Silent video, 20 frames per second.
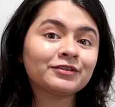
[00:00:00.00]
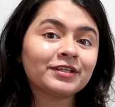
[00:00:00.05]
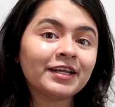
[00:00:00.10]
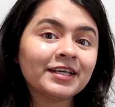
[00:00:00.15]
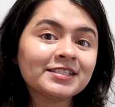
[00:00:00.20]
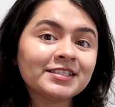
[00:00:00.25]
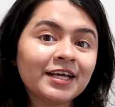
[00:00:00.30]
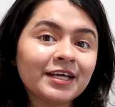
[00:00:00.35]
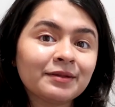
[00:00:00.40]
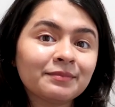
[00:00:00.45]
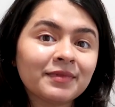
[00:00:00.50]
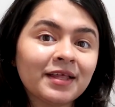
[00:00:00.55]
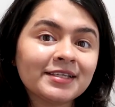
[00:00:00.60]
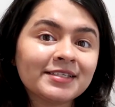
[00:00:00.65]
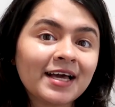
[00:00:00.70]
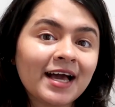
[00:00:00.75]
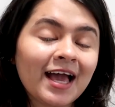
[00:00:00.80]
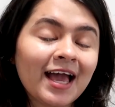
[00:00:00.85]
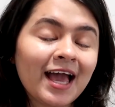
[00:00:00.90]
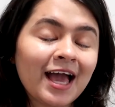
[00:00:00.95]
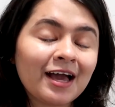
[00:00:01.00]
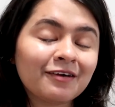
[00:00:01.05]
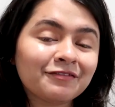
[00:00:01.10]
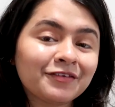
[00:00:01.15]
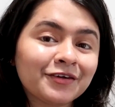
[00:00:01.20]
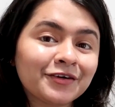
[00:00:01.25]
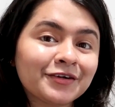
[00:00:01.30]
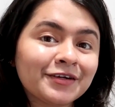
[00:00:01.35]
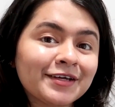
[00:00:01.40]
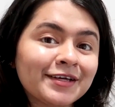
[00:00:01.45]
the next item that I have
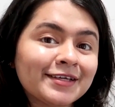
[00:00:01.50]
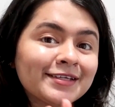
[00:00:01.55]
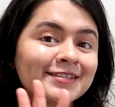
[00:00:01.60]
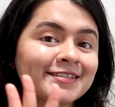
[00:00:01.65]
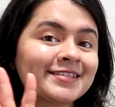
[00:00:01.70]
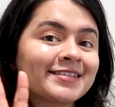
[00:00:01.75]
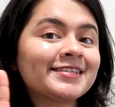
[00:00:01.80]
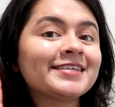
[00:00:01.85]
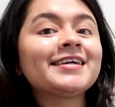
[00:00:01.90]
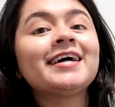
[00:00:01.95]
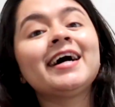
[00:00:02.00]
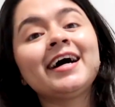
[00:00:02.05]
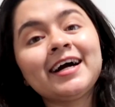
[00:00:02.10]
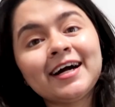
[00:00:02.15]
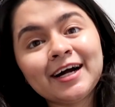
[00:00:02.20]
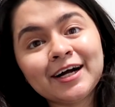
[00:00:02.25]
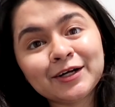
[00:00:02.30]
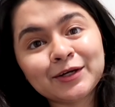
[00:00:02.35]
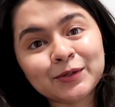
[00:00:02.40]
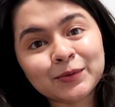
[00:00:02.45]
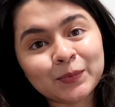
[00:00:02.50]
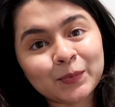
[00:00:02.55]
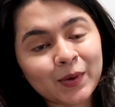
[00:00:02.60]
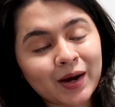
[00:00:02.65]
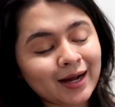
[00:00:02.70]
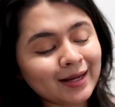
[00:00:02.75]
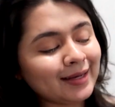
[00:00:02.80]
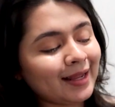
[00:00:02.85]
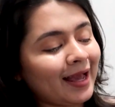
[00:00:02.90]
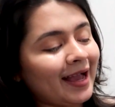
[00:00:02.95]
here is a good
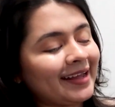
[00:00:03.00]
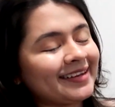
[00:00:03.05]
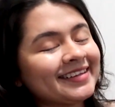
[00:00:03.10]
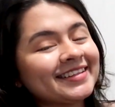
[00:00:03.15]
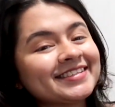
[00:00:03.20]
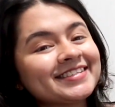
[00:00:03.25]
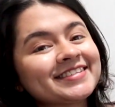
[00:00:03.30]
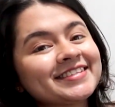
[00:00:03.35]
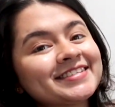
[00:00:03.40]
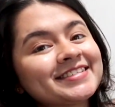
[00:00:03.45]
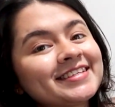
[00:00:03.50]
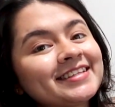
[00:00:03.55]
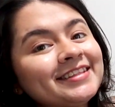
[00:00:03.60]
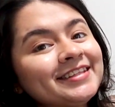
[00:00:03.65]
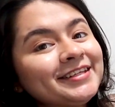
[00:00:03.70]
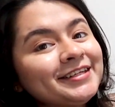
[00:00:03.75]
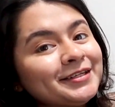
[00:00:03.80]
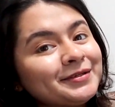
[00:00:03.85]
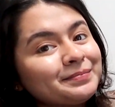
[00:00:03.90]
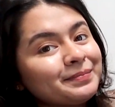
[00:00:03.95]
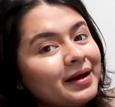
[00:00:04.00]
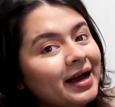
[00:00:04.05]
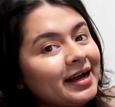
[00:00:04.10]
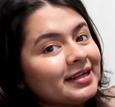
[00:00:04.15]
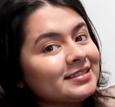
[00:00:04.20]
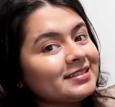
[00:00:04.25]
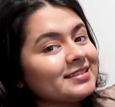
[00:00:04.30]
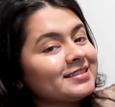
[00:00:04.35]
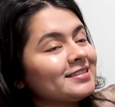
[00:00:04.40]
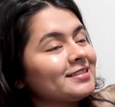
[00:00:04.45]
one, and it's this linen
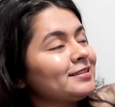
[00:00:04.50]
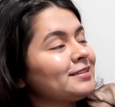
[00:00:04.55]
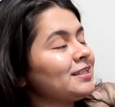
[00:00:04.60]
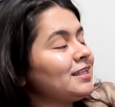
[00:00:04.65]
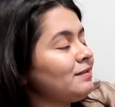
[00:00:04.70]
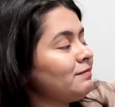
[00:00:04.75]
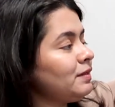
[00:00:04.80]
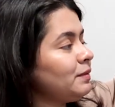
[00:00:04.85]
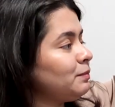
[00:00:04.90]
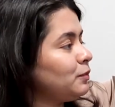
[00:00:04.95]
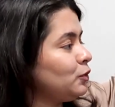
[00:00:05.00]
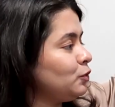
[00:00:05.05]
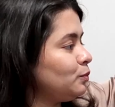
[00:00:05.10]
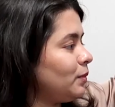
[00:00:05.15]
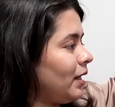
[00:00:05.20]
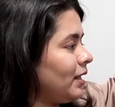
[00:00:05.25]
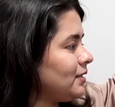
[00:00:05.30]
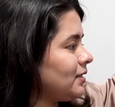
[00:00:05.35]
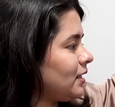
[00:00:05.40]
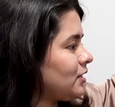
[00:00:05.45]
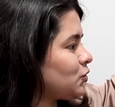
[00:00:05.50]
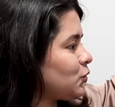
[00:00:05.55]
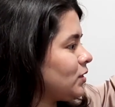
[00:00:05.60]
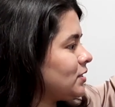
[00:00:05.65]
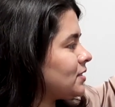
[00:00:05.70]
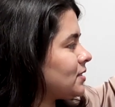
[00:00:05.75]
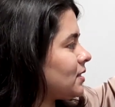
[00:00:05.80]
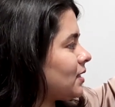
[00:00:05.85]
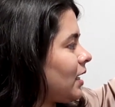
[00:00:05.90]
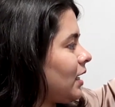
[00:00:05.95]
pant. It's a navy blue pant, so
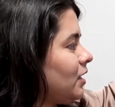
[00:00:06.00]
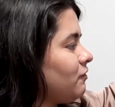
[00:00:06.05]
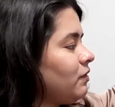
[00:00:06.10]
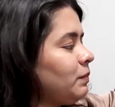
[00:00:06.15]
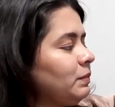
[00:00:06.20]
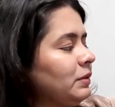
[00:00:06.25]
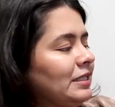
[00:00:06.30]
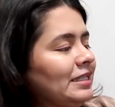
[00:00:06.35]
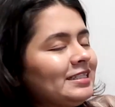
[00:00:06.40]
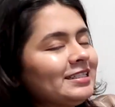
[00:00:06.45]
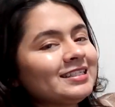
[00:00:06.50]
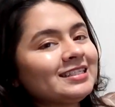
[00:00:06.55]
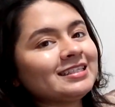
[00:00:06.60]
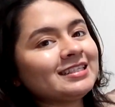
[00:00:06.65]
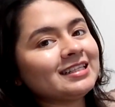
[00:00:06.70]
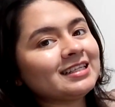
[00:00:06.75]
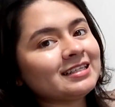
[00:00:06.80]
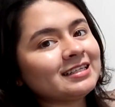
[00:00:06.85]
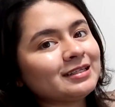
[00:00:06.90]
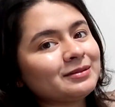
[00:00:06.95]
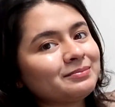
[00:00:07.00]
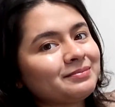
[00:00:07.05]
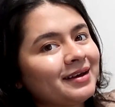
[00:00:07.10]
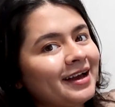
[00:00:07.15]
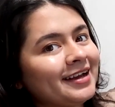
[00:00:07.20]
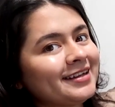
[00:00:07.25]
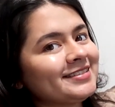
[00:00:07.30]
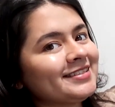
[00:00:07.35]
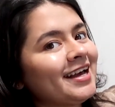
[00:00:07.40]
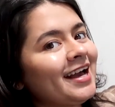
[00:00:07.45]
it's kind of a pleated linen
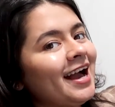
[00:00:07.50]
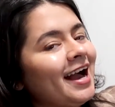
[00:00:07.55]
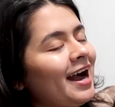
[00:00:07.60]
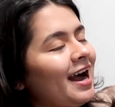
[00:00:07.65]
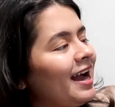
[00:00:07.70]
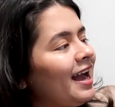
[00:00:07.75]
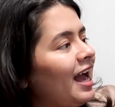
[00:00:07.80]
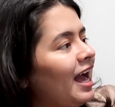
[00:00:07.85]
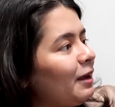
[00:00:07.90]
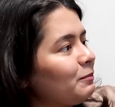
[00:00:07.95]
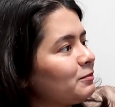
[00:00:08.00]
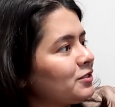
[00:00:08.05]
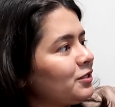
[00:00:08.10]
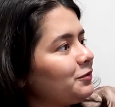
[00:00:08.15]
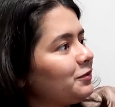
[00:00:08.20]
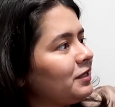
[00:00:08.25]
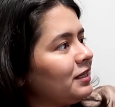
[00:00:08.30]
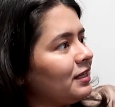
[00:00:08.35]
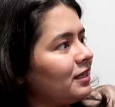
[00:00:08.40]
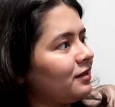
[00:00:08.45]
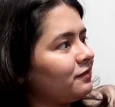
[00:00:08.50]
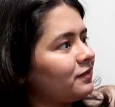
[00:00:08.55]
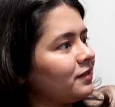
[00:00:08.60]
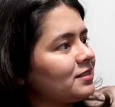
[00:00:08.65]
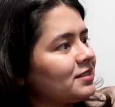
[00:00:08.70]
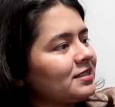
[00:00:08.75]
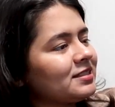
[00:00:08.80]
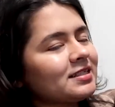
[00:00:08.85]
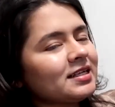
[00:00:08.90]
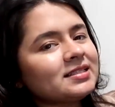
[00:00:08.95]
pant. I absolutely love this.
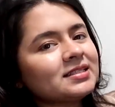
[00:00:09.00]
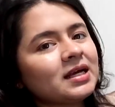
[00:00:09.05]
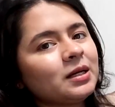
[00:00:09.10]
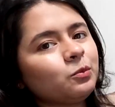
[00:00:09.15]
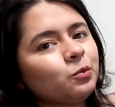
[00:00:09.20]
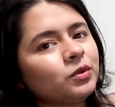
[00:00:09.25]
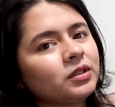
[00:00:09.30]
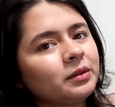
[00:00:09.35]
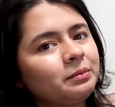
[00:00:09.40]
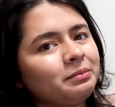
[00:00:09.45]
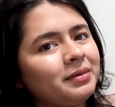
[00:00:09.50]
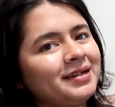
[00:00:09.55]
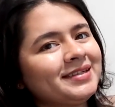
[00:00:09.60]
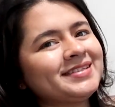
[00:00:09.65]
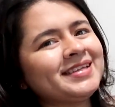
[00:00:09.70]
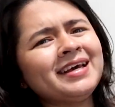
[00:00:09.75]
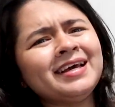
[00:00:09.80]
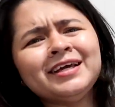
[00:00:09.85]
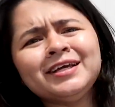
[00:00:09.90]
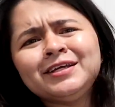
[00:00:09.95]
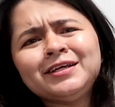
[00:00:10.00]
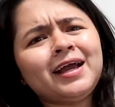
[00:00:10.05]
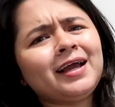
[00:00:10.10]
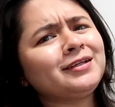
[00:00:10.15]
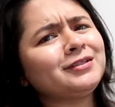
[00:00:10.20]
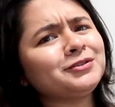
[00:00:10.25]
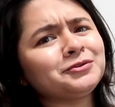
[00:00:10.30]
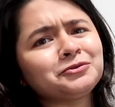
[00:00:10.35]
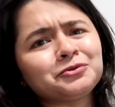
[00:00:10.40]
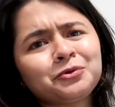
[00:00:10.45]
It does come with a belt, and
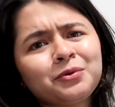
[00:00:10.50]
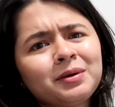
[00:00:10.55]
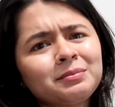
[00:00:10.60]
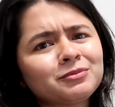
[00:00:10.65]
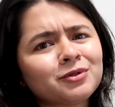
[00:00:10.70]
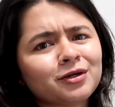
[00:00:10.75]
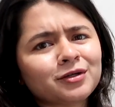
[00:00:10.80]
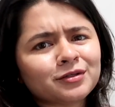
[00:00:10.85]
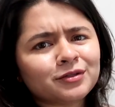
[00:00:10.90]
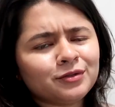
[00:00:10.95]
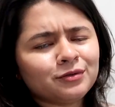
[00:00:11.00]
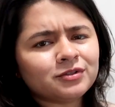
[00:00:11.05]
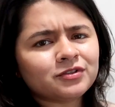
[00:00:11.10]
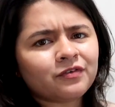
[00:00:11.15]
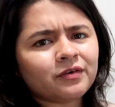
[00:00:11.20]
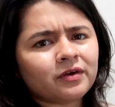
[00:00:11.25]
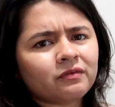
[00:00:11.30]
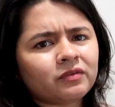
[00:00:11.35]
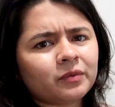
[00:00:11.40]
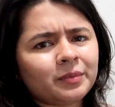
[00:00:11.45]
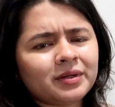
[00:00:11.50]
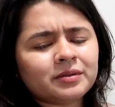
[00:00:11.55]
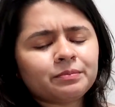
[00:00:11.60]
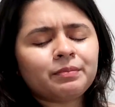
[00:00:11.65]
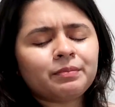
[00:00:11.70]
you know I'm not a huge fan of the belt,